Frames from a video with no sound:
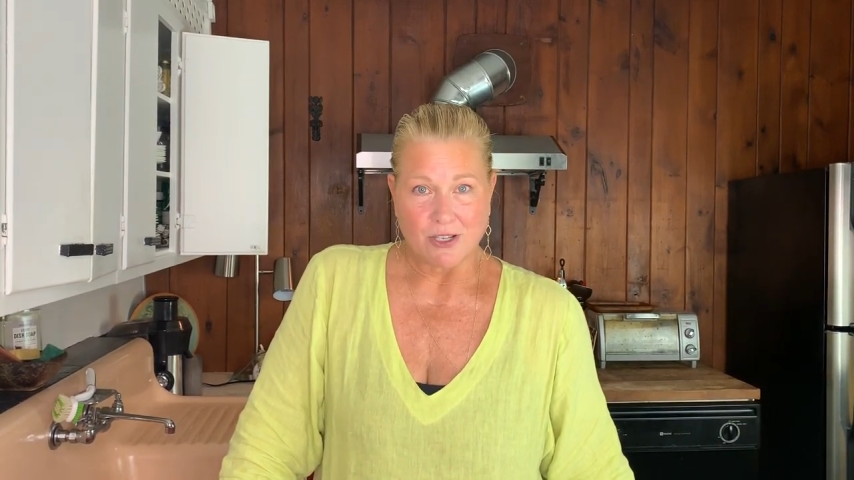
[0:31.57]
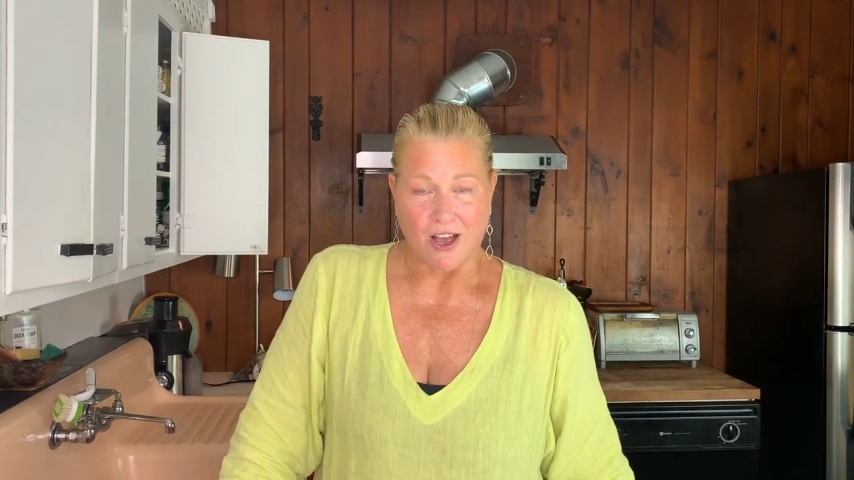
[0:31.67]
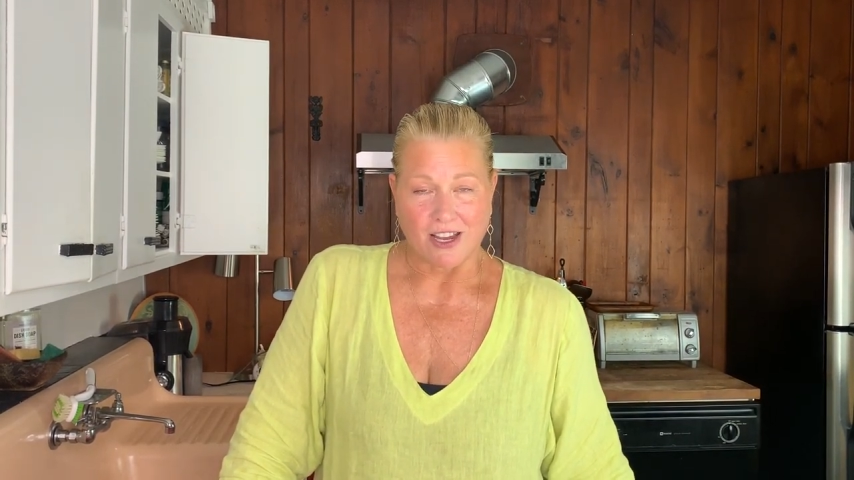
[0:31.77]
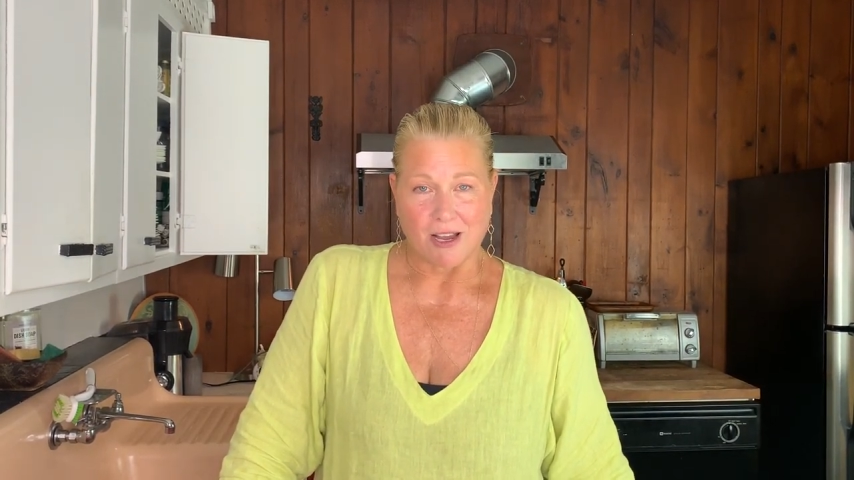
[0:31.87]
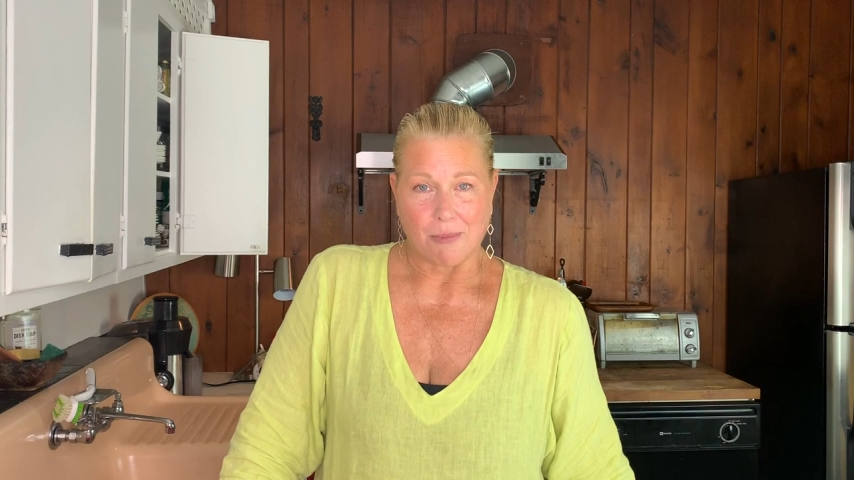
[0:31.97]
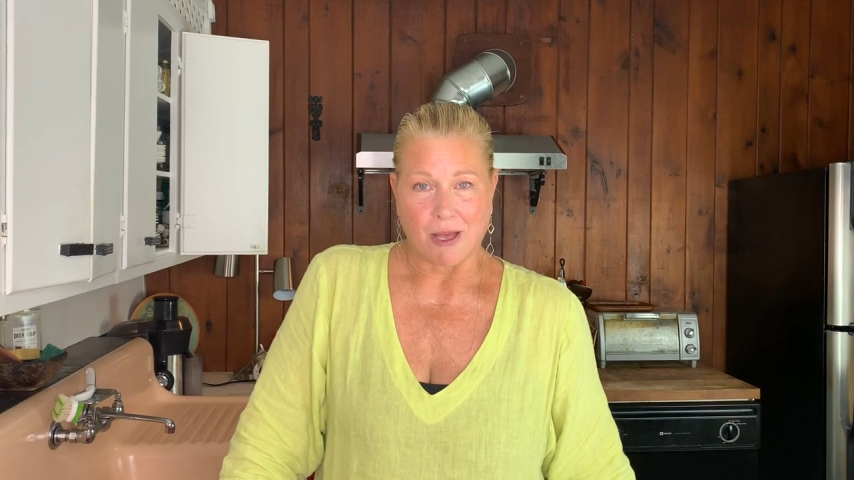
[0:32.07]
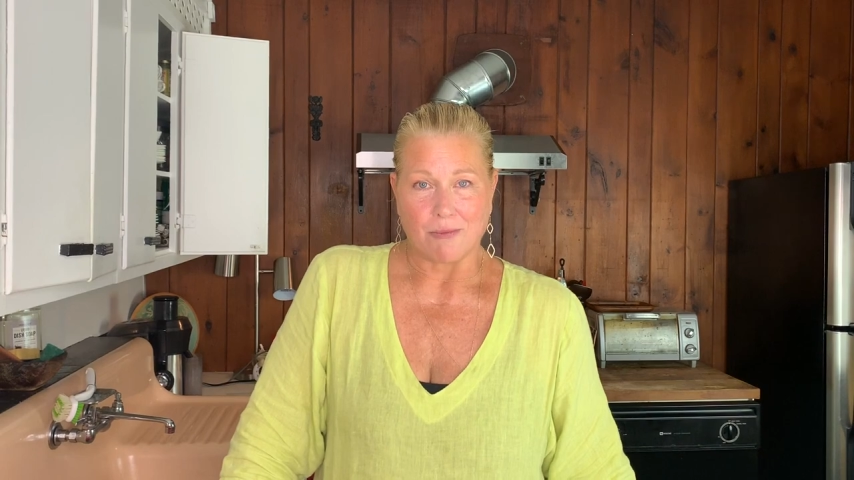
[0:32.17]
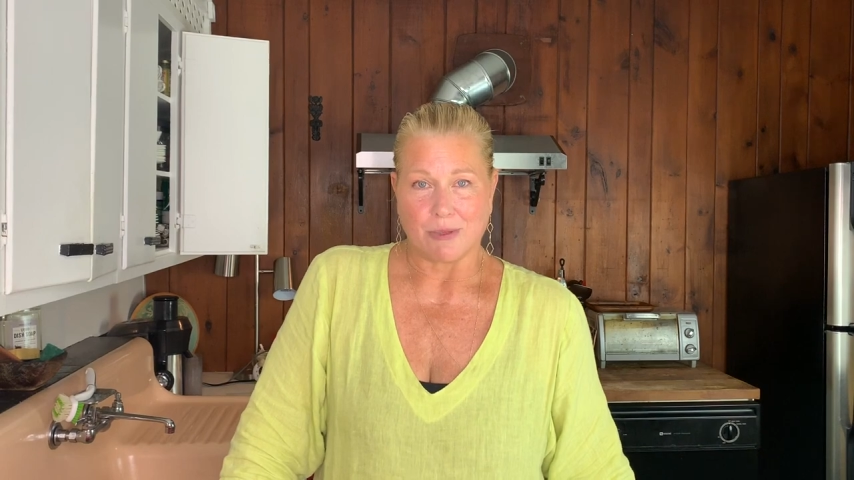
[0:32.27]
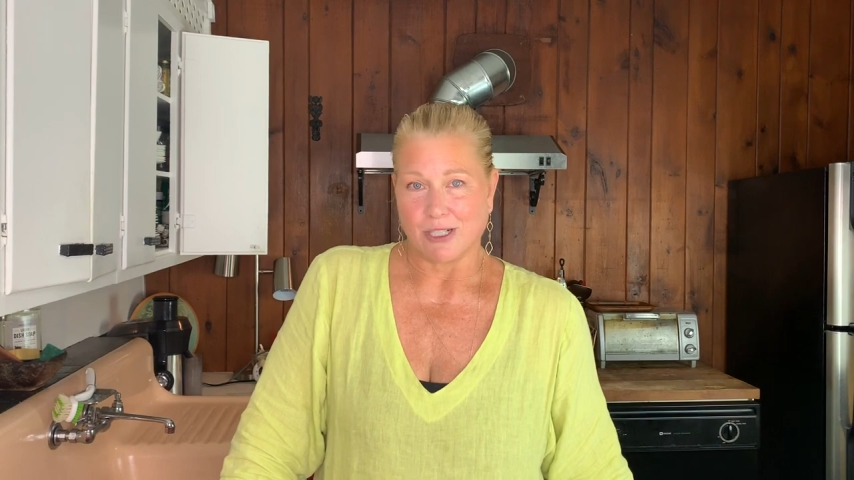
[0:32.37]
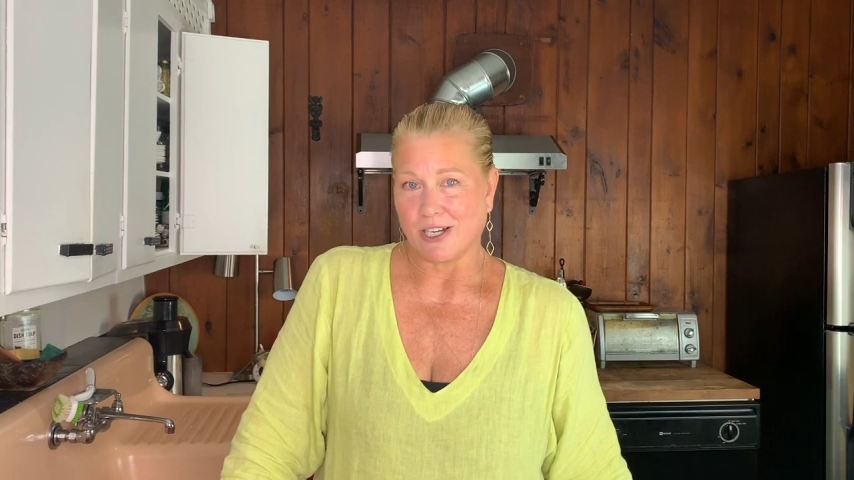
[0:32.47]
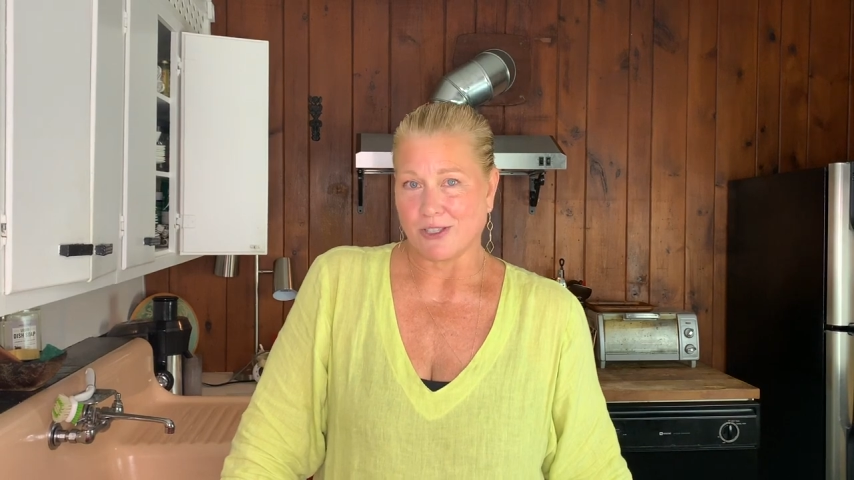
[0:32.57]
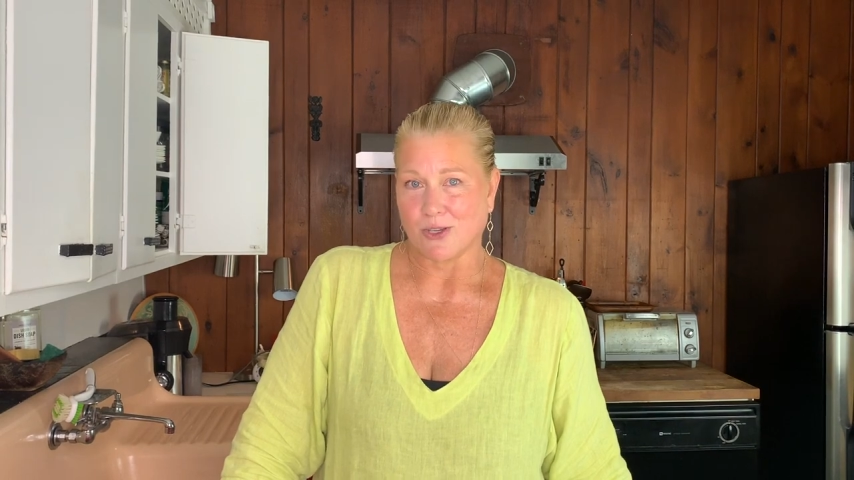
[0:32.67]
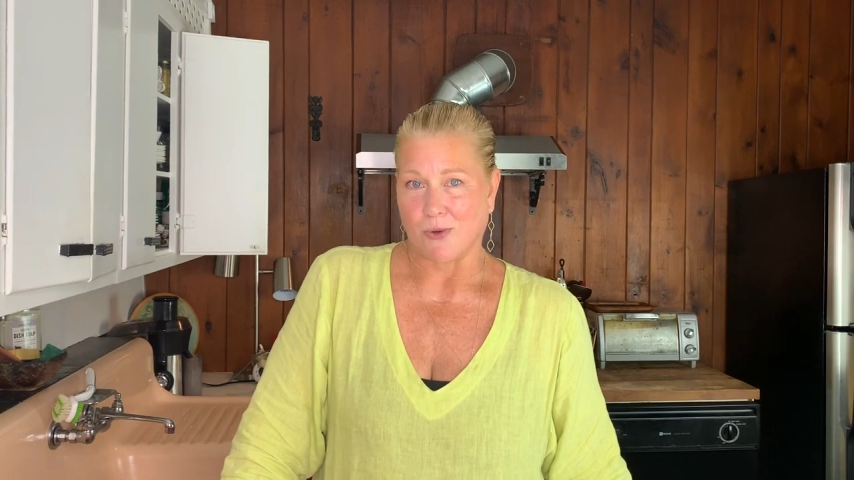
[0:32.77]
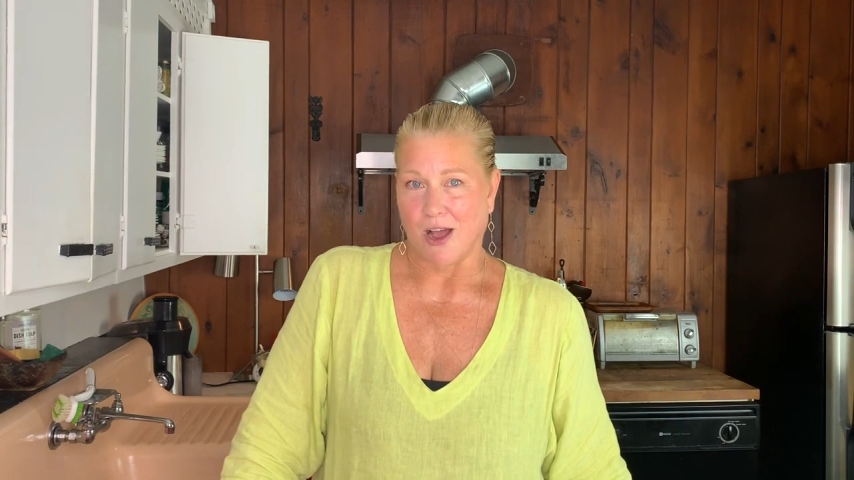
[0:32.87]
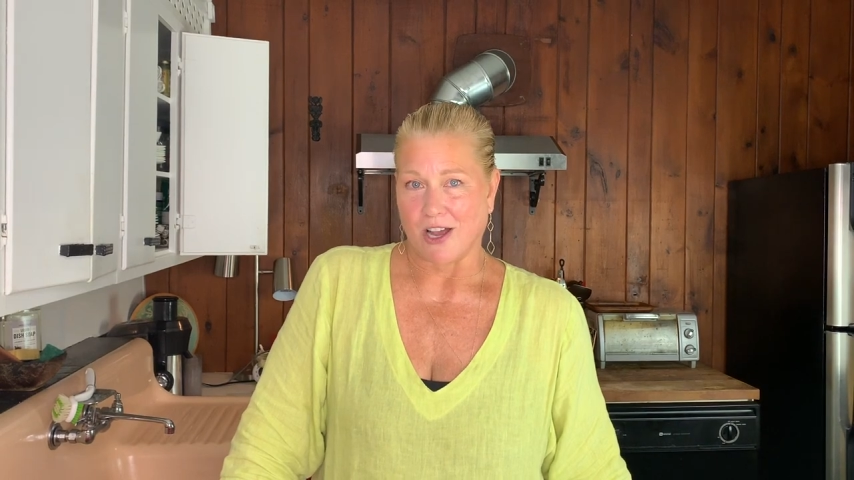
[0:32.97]
talking about butternut
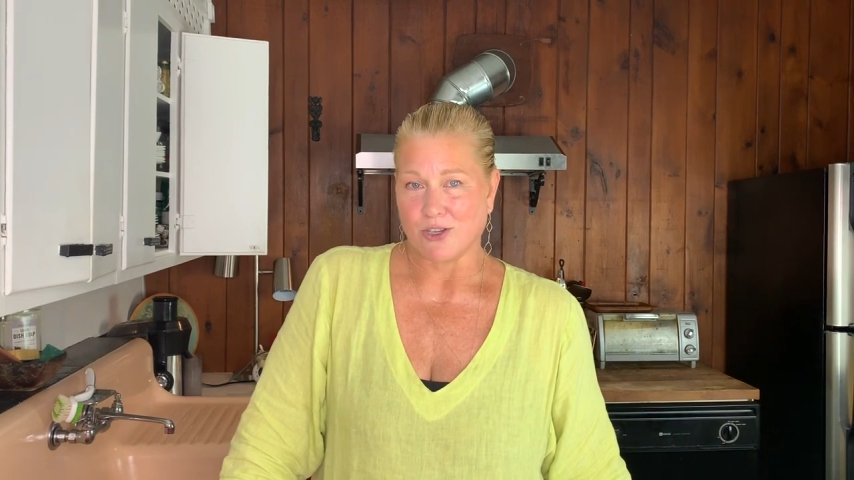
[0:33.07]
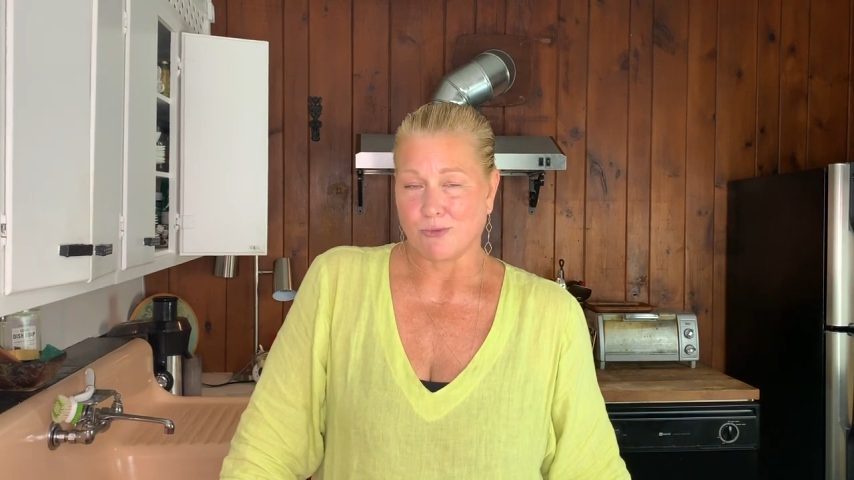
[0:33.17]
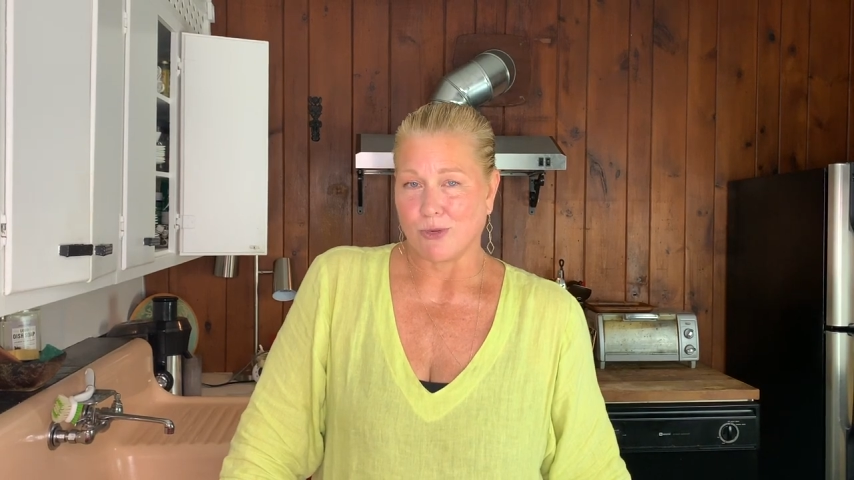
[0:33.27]
squash,